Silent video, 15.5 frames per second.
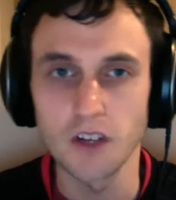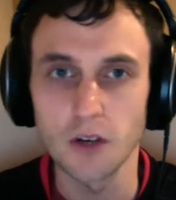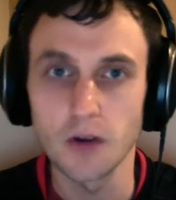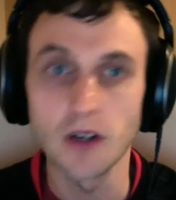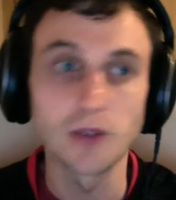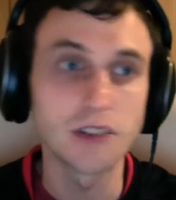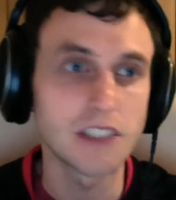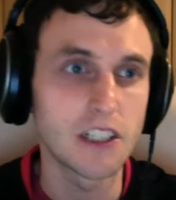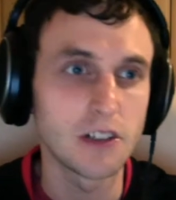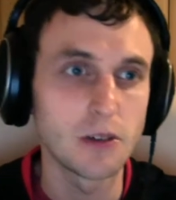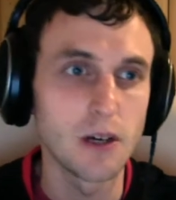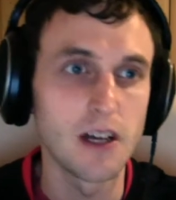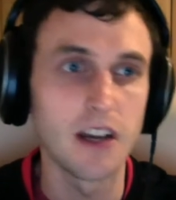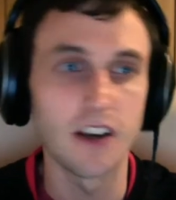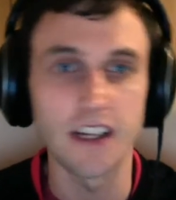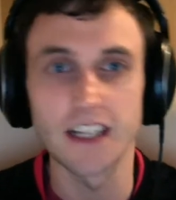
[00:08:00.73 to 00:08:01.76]
and
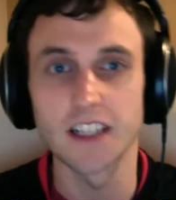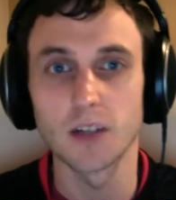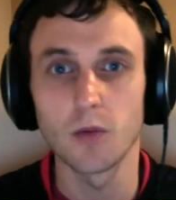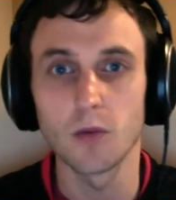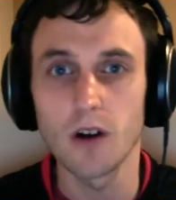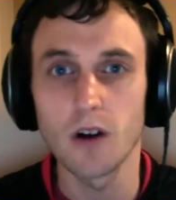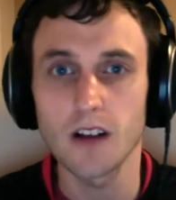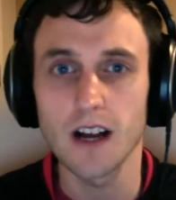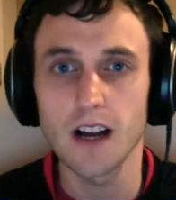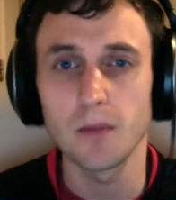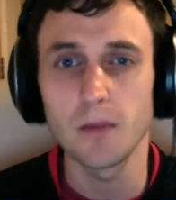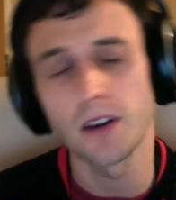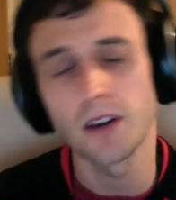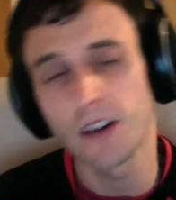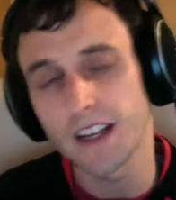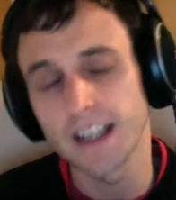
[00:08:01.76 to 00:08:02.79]
also looking at the World Cup
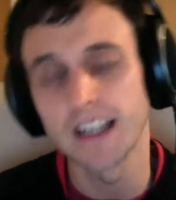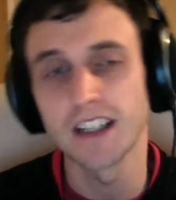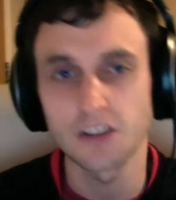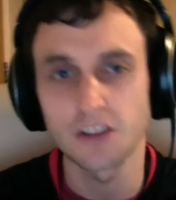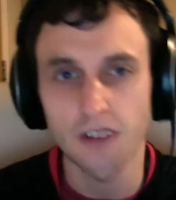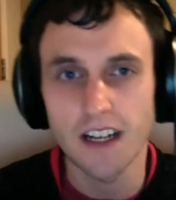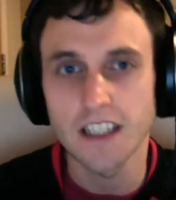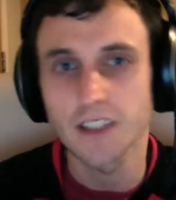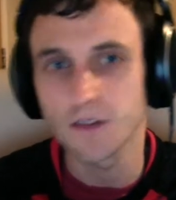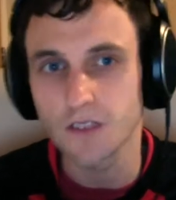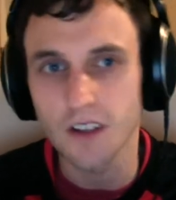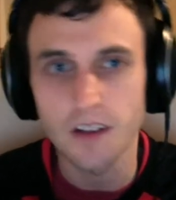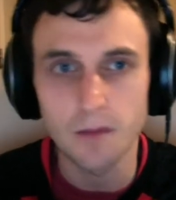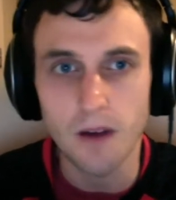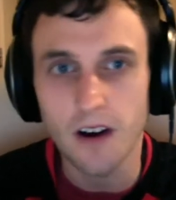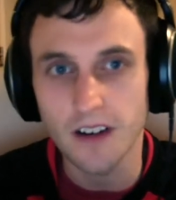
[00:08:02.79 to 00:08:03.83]
and looking at our
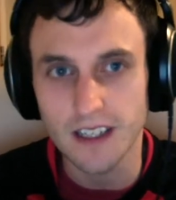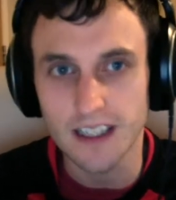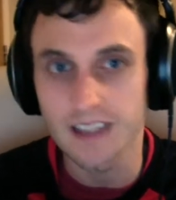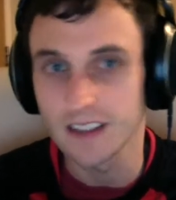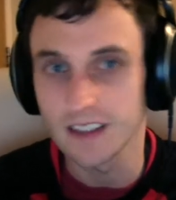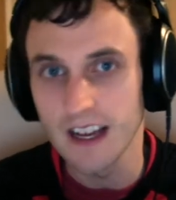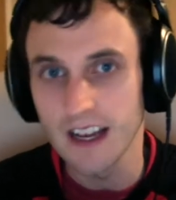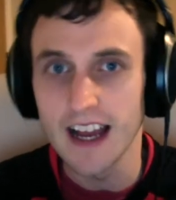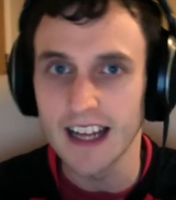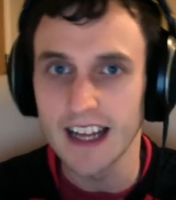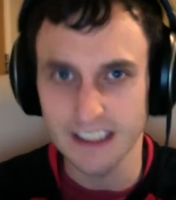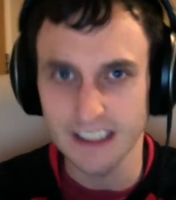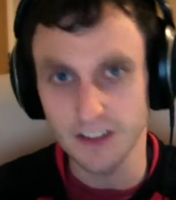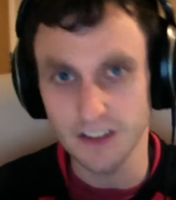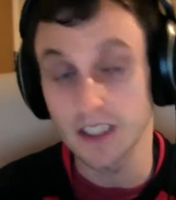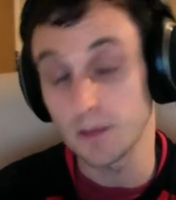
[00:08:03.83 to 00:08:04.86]
transfer market
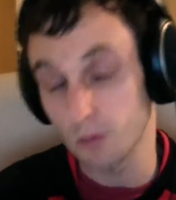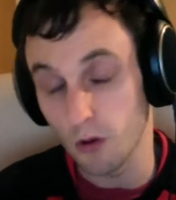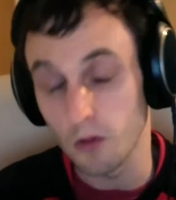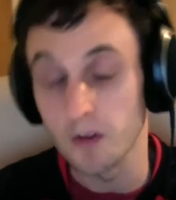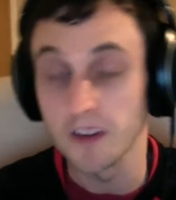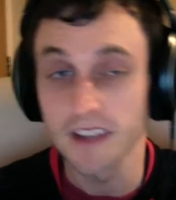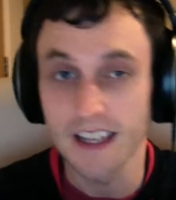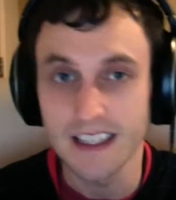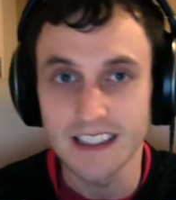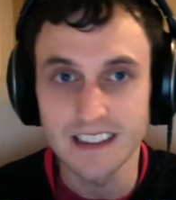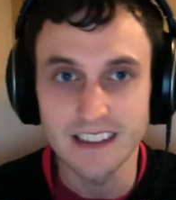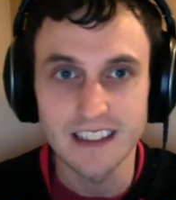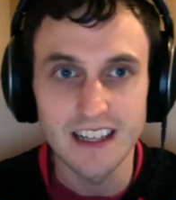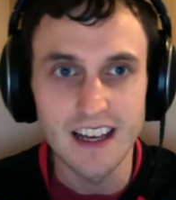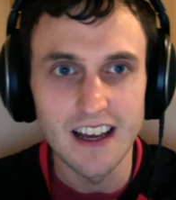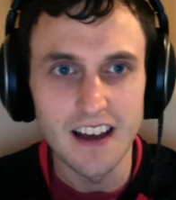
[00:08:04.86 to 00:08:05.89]
activity, Bournemouth that
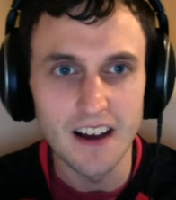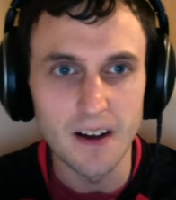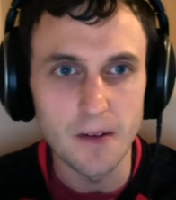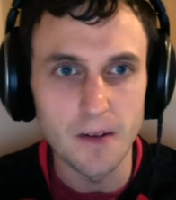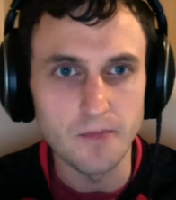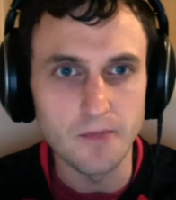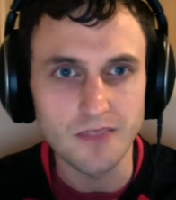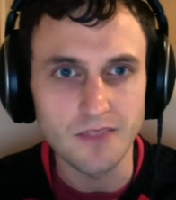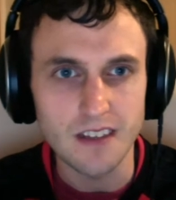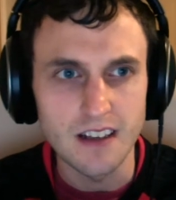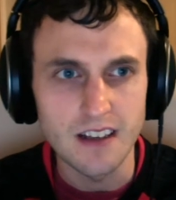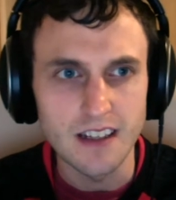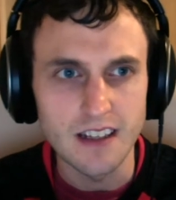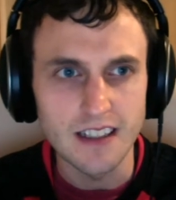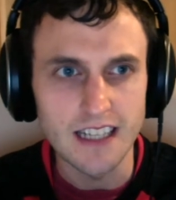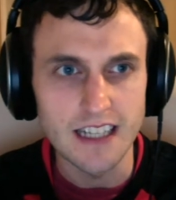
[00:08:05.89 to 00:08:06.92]
is.
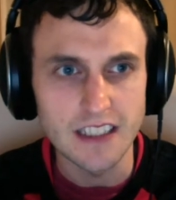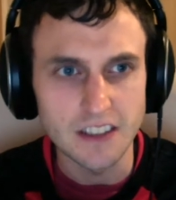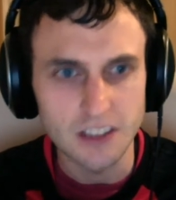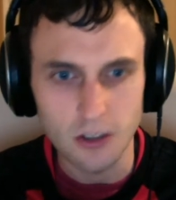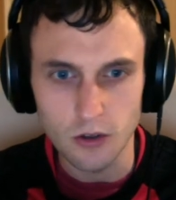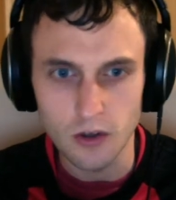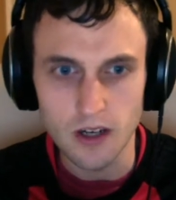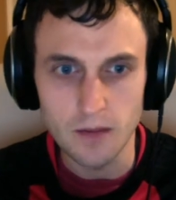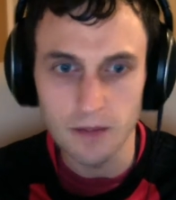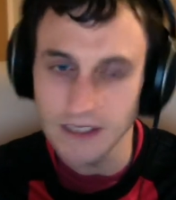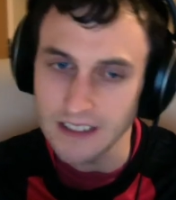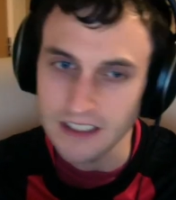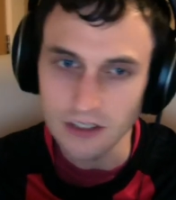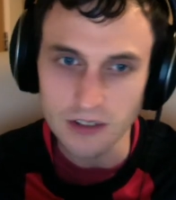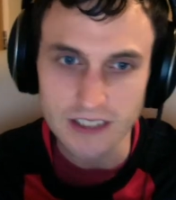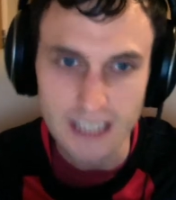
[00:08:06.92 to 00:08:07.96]
Yeah, so
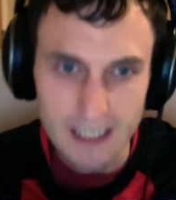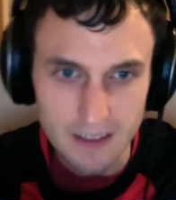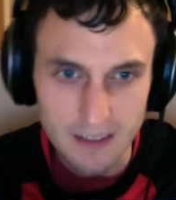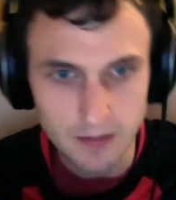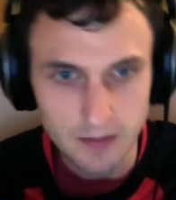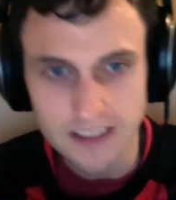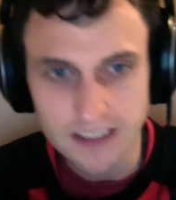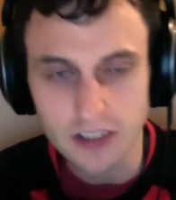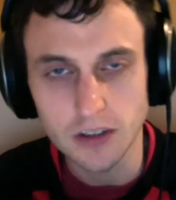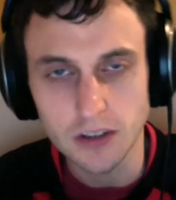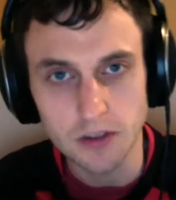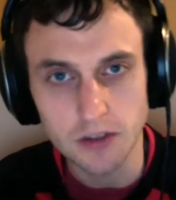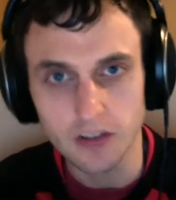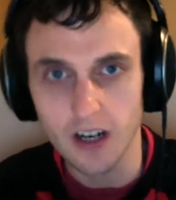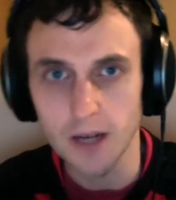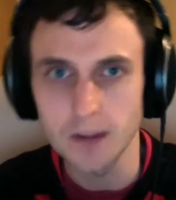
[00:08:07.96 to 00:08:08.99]
please do
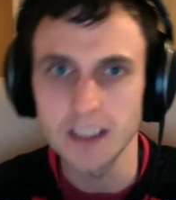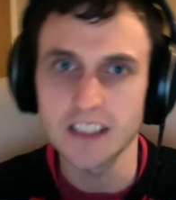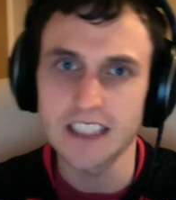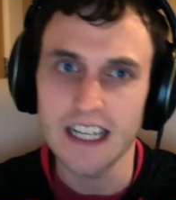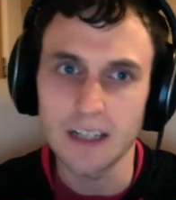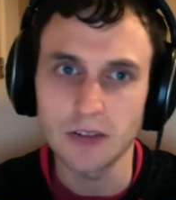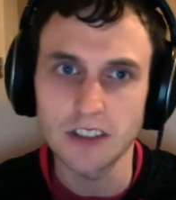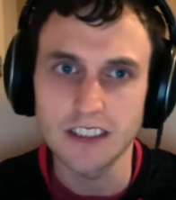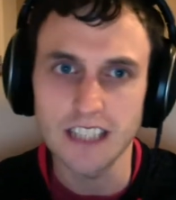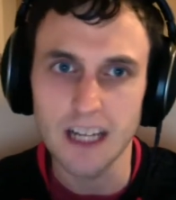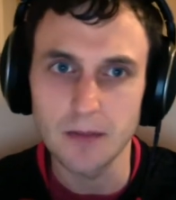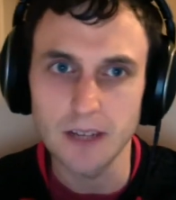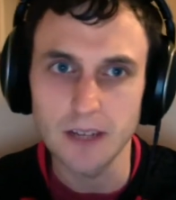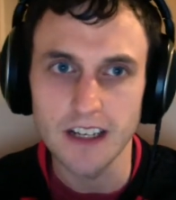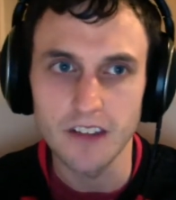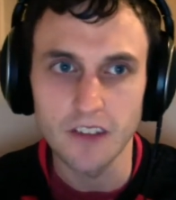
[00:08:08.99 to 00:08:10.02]
subscribe to the channel to stay
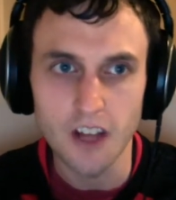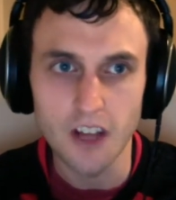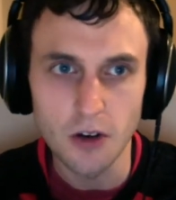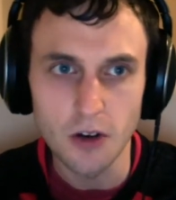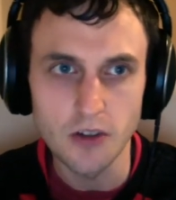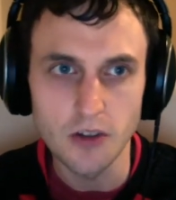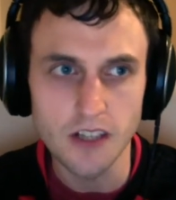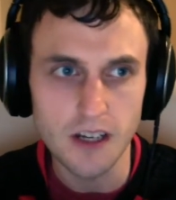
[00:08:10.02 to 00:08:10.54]
updated on those.